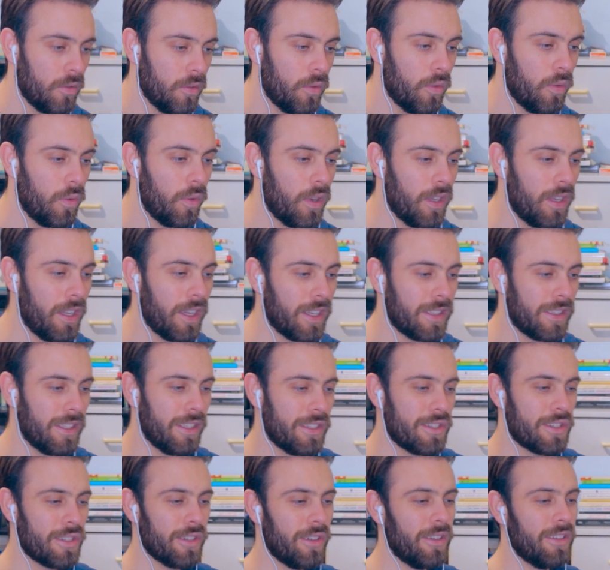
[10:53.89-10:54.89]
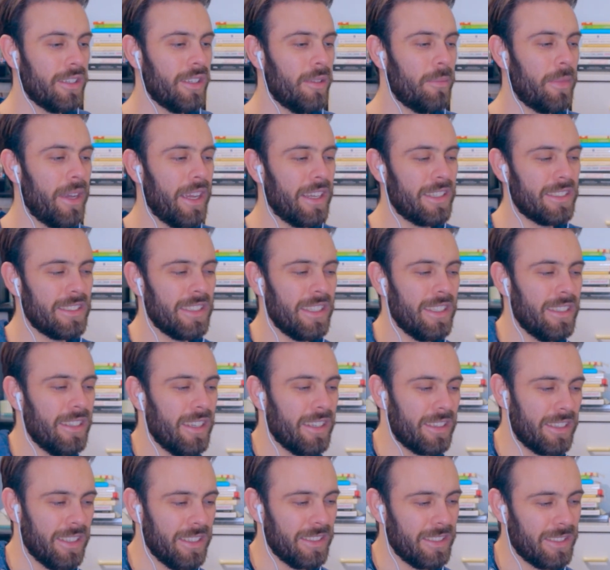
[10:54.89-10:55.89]
Oh, I like this shot in the back seat
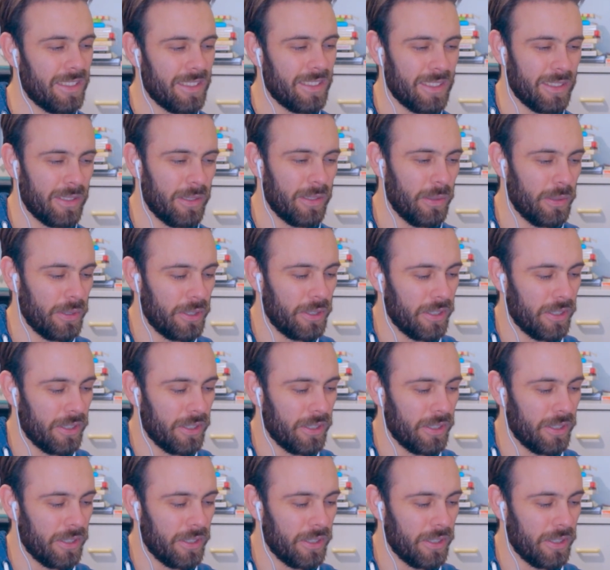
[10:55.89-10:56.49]
like this. this is a cool